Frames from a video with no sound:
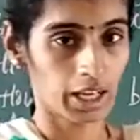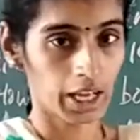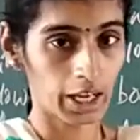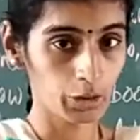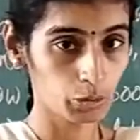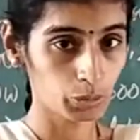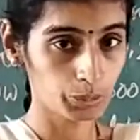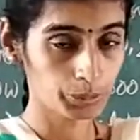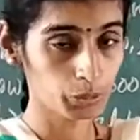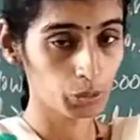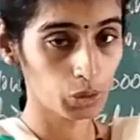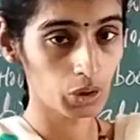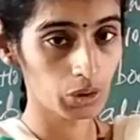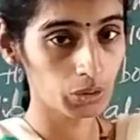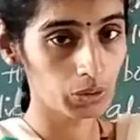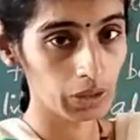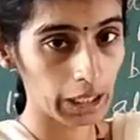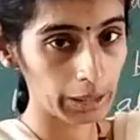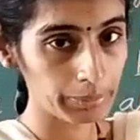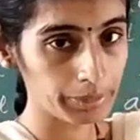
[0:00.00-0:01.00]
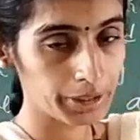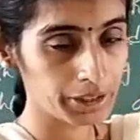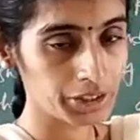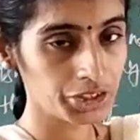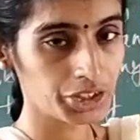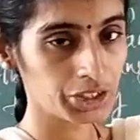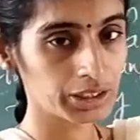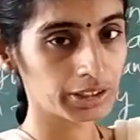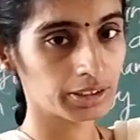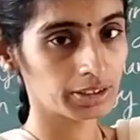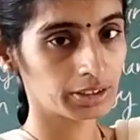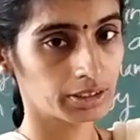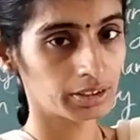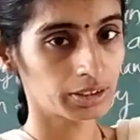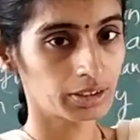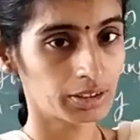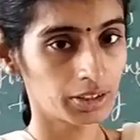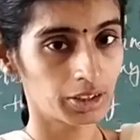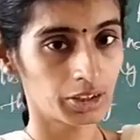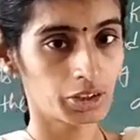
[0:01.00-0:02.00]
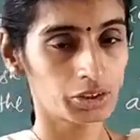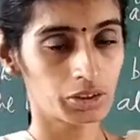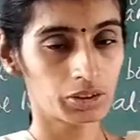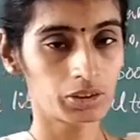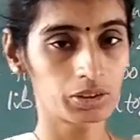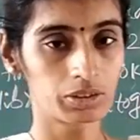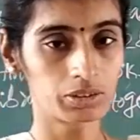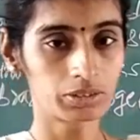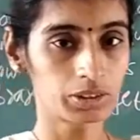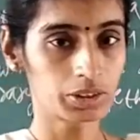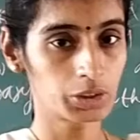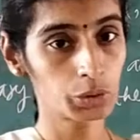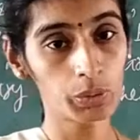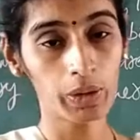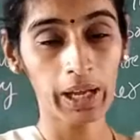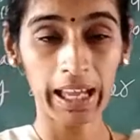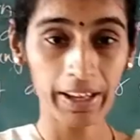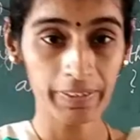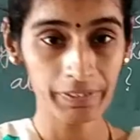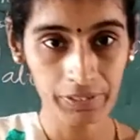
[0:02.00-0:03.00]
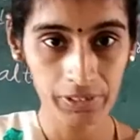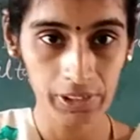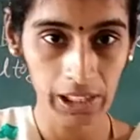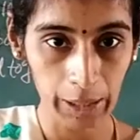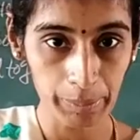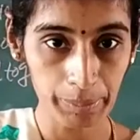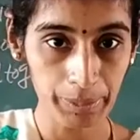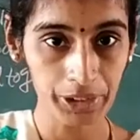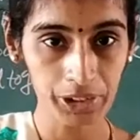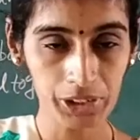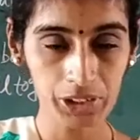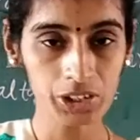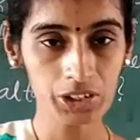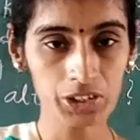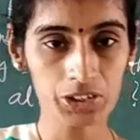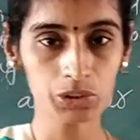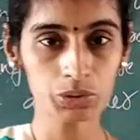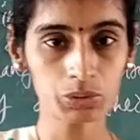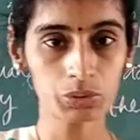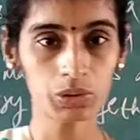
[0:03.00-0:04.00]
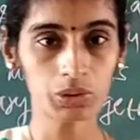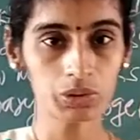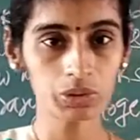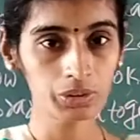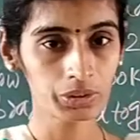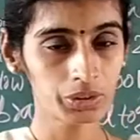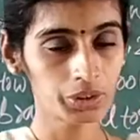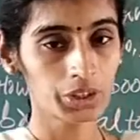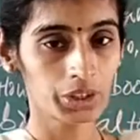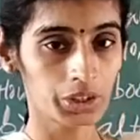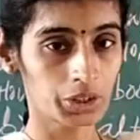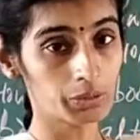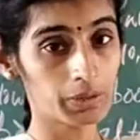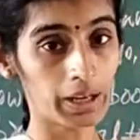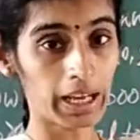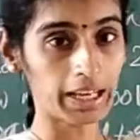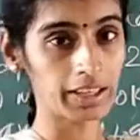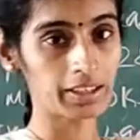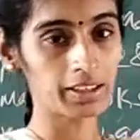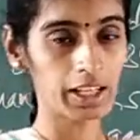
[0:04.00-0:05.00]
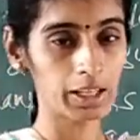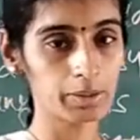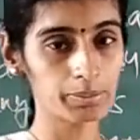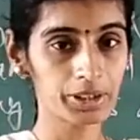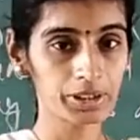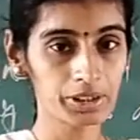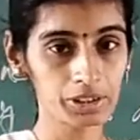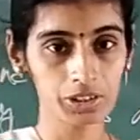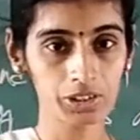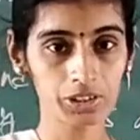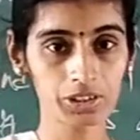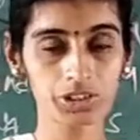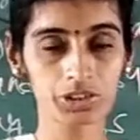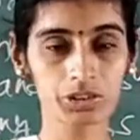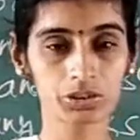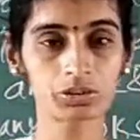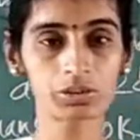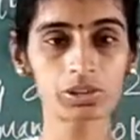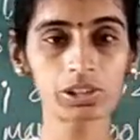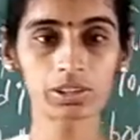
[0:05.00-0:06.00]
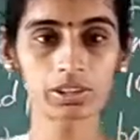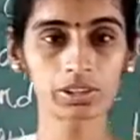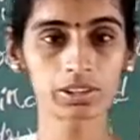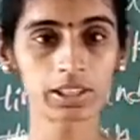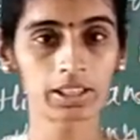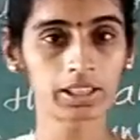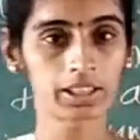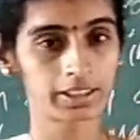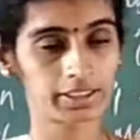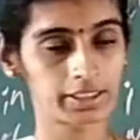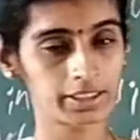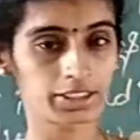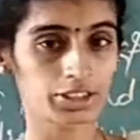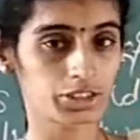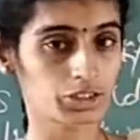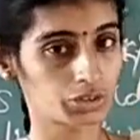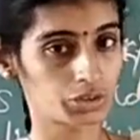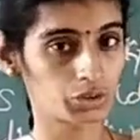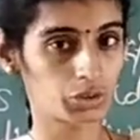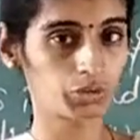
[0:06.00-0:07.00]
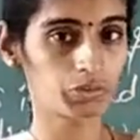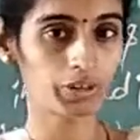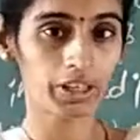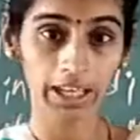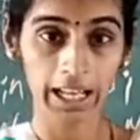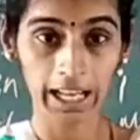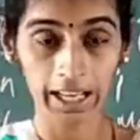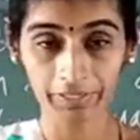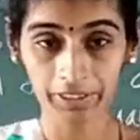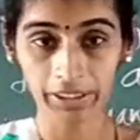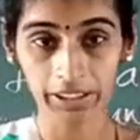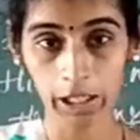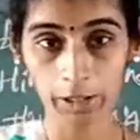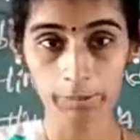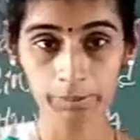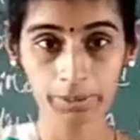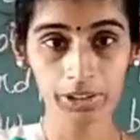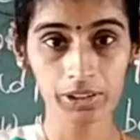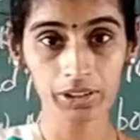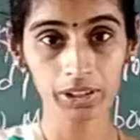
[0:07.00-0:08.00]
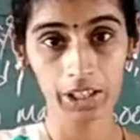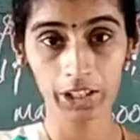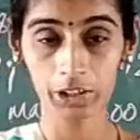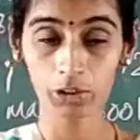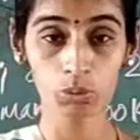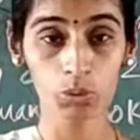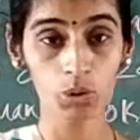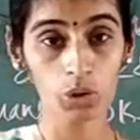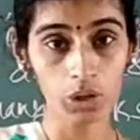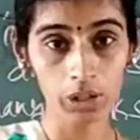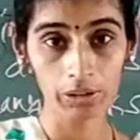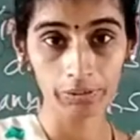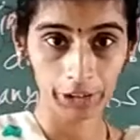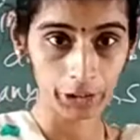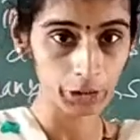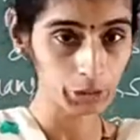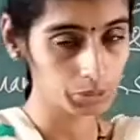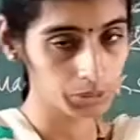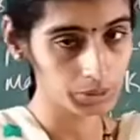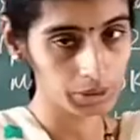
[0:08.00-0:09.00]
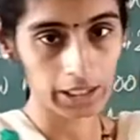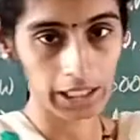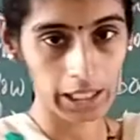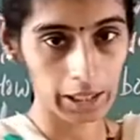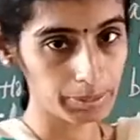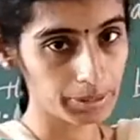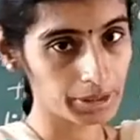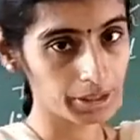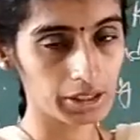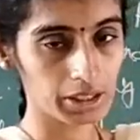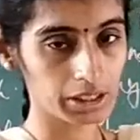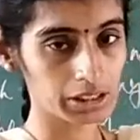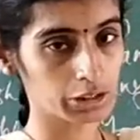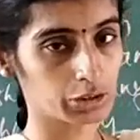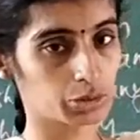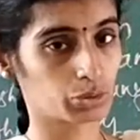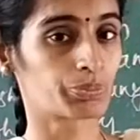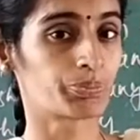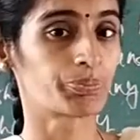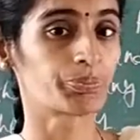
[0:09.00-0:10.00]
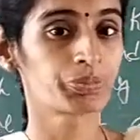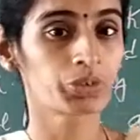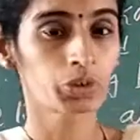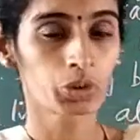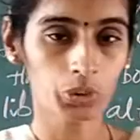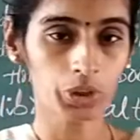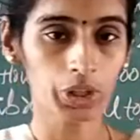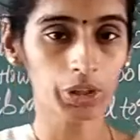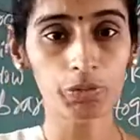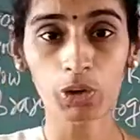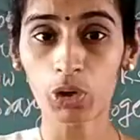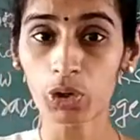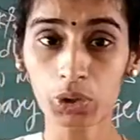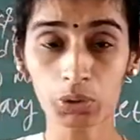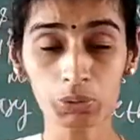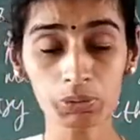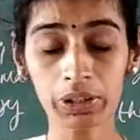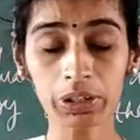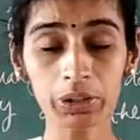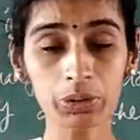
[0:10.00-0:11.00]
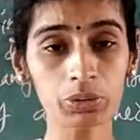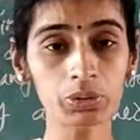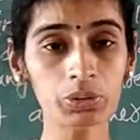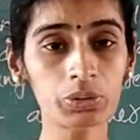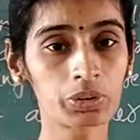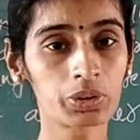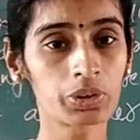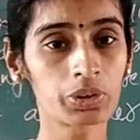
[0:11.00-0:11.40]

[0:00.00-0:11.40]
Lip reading: I hope you all know library, children. You have a library in your school, no? You had library in your school? Yes, we were having library and you all went to the library also. Okay, what you will do?